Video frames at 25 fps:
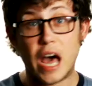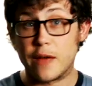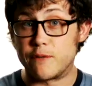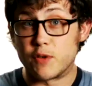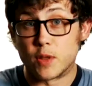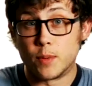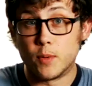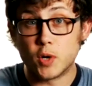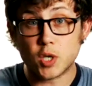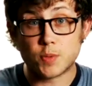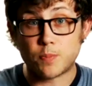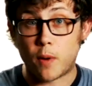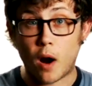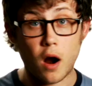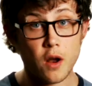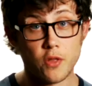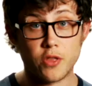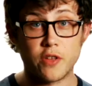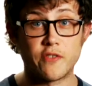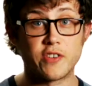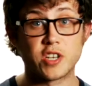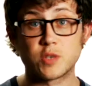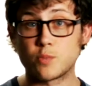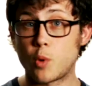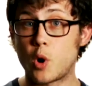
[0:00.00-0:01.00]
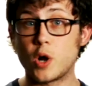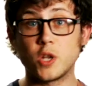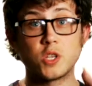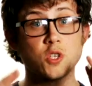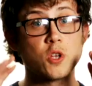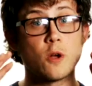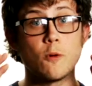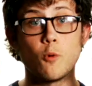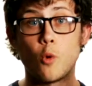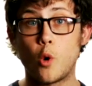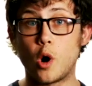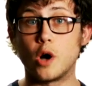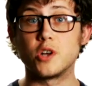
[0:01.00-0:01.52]
And for the most part, the response
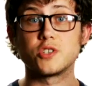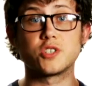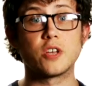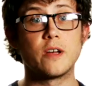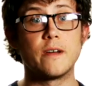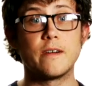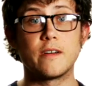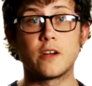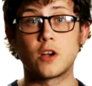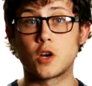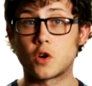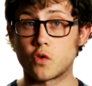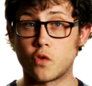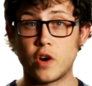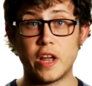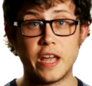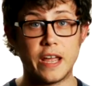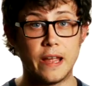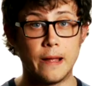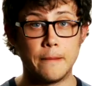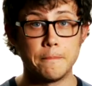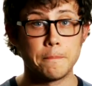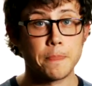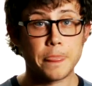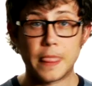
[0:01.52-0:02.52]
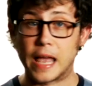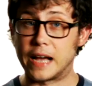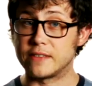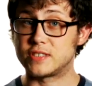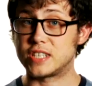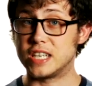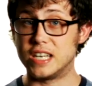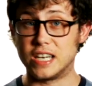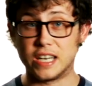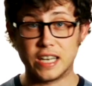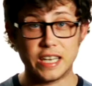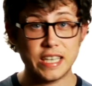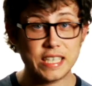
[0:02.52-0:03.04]
was great. I've seen
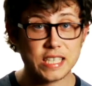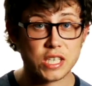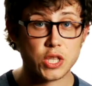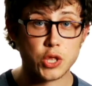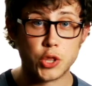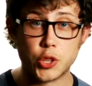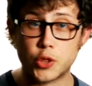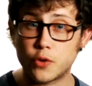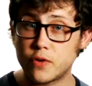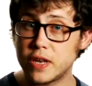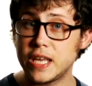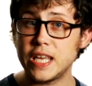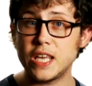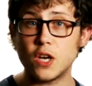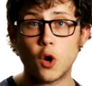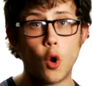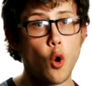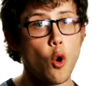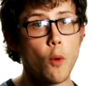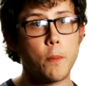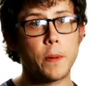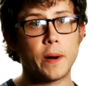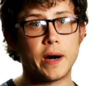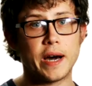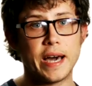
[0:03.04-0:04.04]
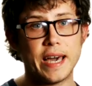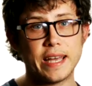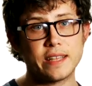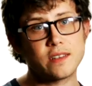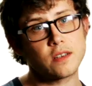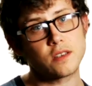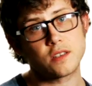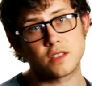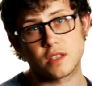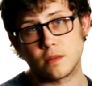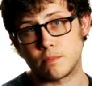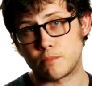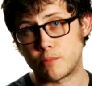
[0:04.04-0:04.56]
at least 3 open
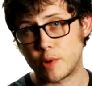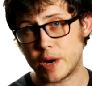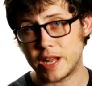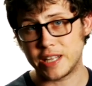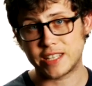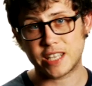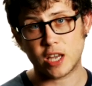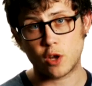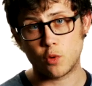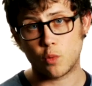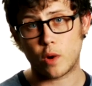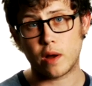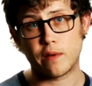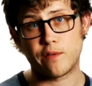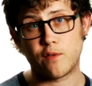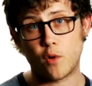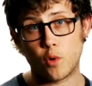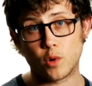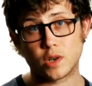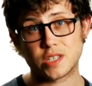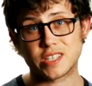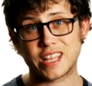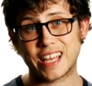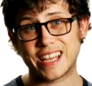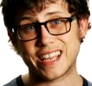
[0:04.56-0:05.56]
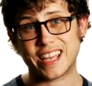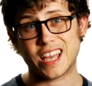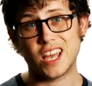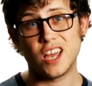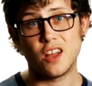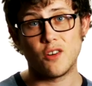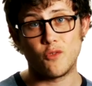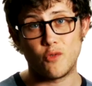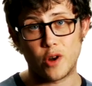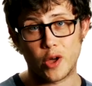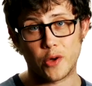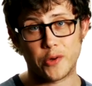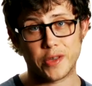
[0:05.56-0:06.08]
letters that break down why folks think
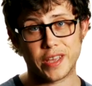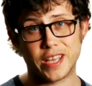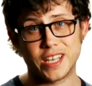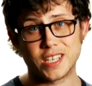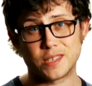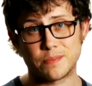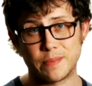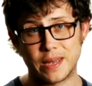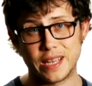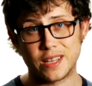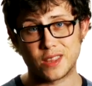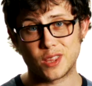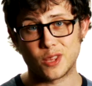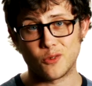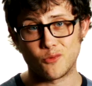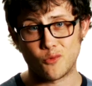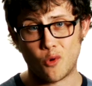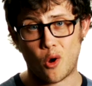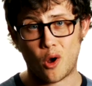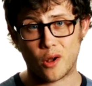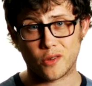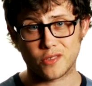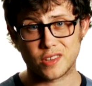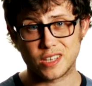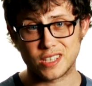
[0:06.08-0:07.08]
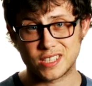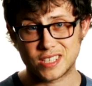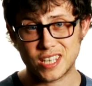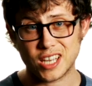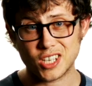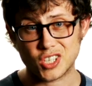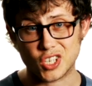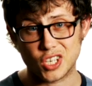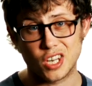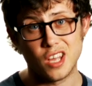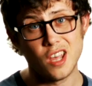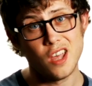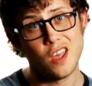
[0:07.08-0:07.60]
Rowling has made the wrong
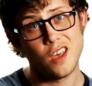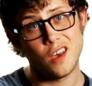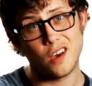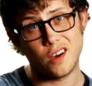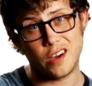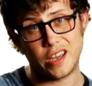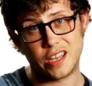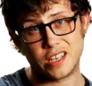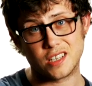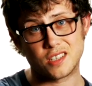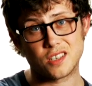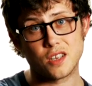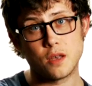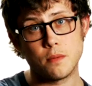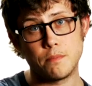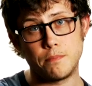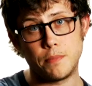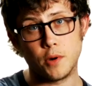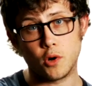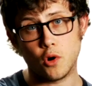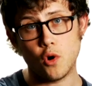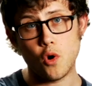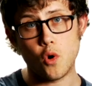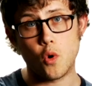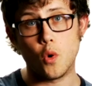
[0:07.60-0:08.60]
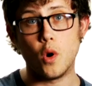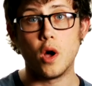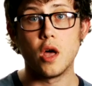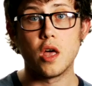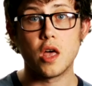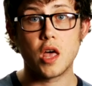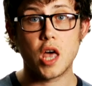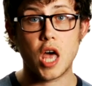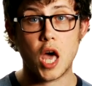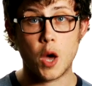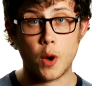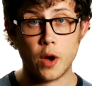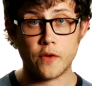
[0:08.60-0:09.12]
decision, links below.
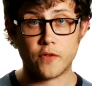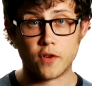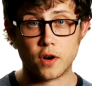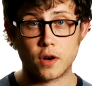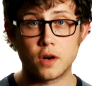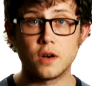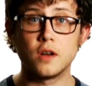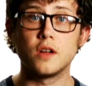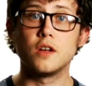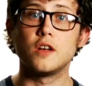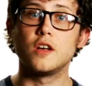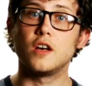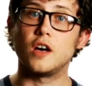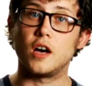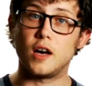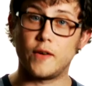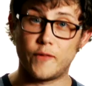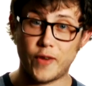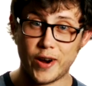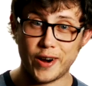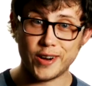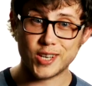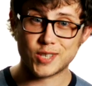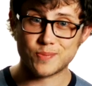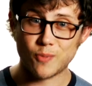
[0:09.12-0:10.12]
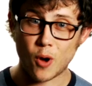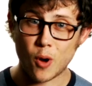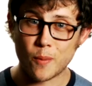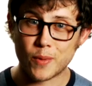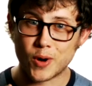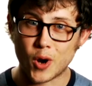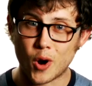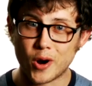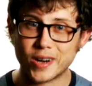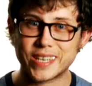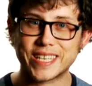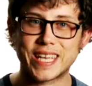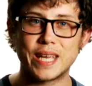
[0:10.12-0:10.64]
However, a very small
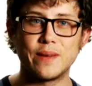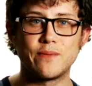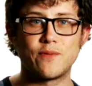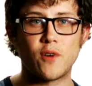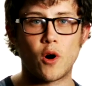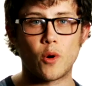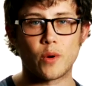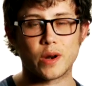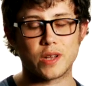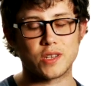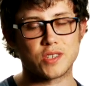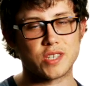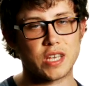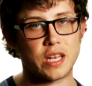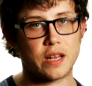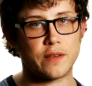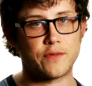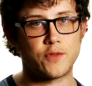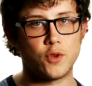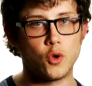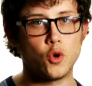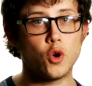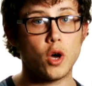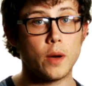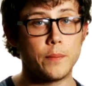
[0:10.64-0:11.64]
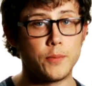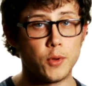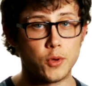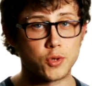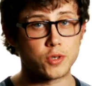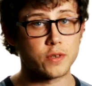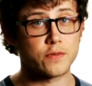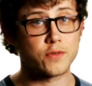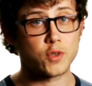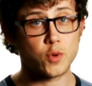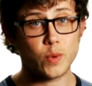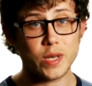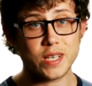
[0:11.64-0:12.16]
minority came forward and sent a few
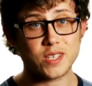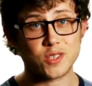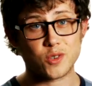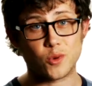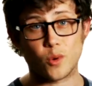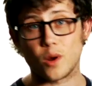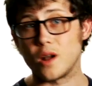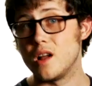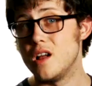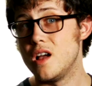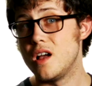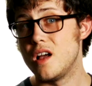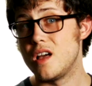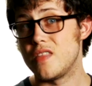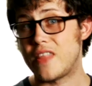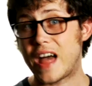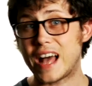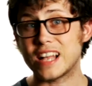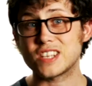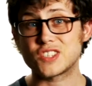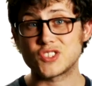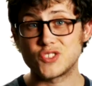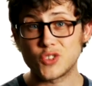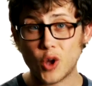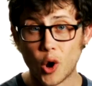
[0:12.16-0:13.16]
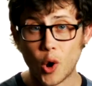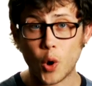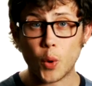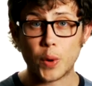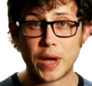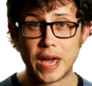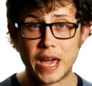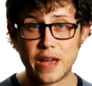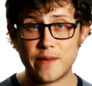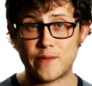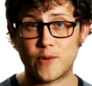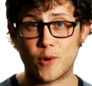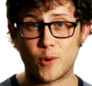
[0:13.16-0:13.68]
abusive tweets to her. That's not
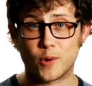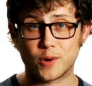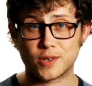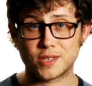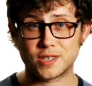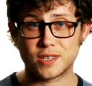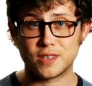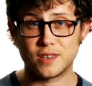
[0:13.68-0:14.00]
okay, folks.